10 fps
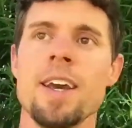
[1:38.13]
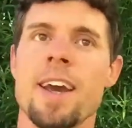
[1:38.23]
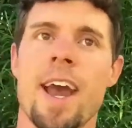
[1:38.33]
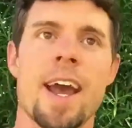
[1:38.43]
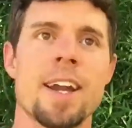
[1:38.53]

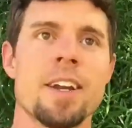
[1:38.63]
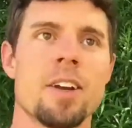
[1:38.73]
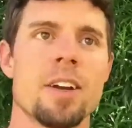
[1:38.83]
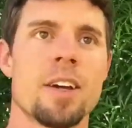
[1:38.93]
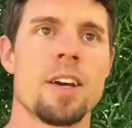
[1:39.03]

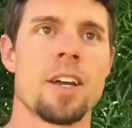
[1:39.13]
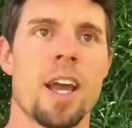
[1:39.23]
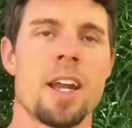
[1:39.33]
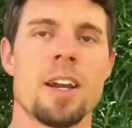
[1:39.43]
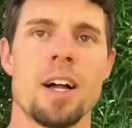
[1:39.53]
And
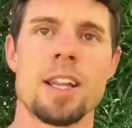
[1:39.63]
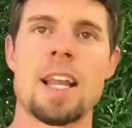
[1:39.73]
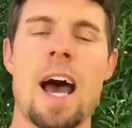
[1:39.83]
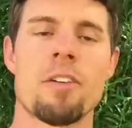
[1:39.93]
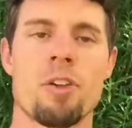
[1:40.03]
in a
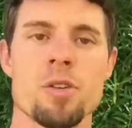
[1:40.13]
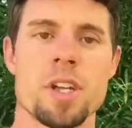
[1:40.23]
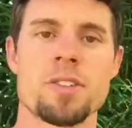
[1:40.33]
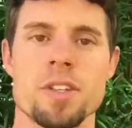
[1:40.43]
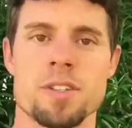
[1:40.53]
lot of those
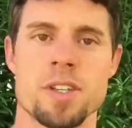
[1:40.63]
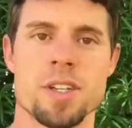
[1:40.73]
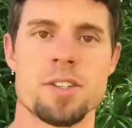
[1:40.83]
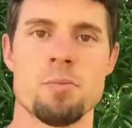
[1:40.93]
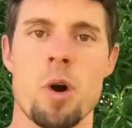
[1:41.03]

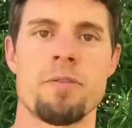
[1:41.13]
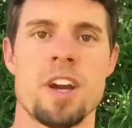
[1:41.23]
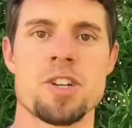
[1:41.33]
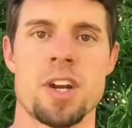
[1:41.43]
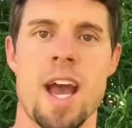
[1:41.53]
instances,
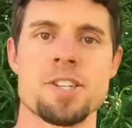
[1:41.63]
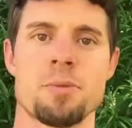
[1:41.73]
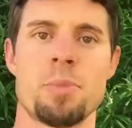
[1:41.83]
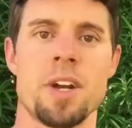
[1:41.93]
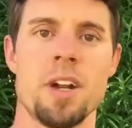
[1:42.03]
motivation
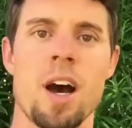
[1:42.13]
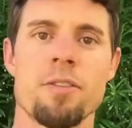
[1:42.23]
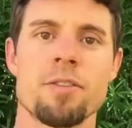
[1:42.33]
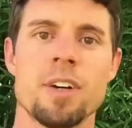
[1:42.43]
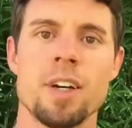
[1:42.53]
hasn't been
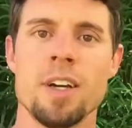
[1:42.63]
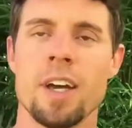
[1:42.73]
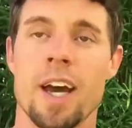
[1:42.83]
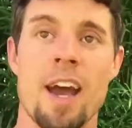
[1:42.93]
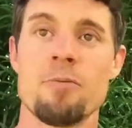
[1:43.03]
enough.
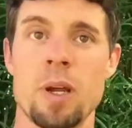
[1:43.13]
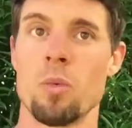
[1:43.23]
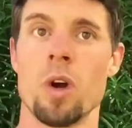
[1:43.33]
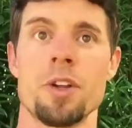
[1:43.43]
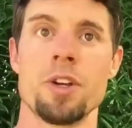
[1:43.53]
And I've been
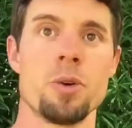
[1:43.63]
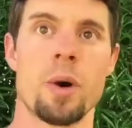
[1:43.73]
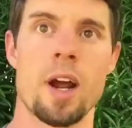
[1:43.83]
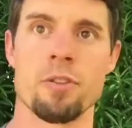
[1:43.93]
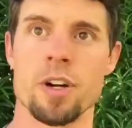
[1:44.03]
willing to do
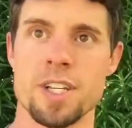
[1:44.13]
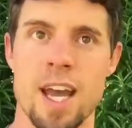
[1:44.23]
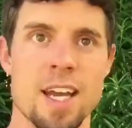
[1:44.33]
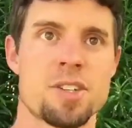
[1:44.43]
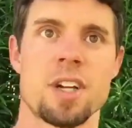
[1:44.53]
whatever it
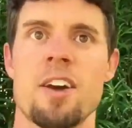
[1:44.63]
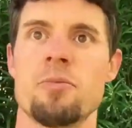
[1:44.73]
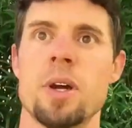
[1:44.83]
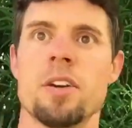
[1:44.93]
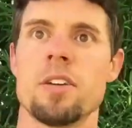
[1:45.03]
takes, and I've
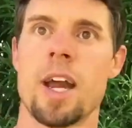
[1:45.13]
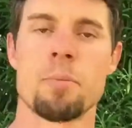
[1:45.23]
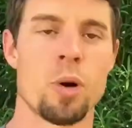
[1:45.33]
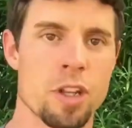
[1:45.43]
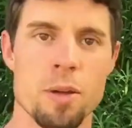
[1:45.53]
been like
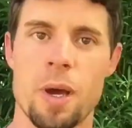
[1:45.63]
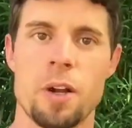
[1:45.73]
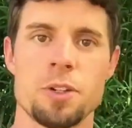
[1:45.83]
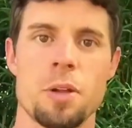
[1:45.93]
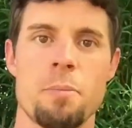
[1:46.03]
putting the
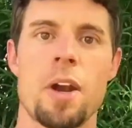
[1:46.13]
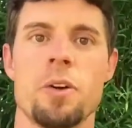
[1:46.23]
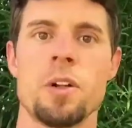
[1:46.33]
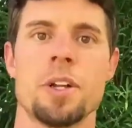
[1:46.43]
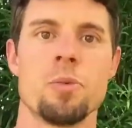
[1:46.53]
pedal to the
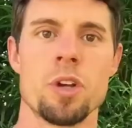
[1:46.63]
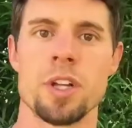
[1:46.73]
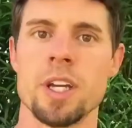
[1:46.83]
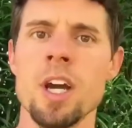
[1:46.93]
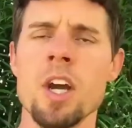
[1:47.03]
metal and
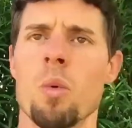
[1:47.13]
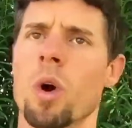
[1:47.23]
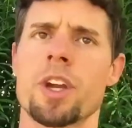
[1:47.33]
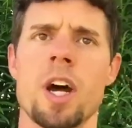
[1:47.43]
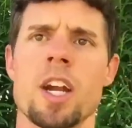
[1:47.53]
really
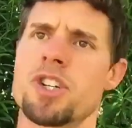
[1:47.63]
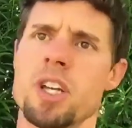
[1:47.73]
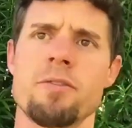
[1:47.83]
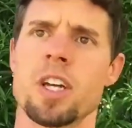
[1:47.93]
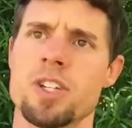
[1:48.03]
working on
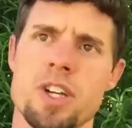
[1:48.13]
achieving.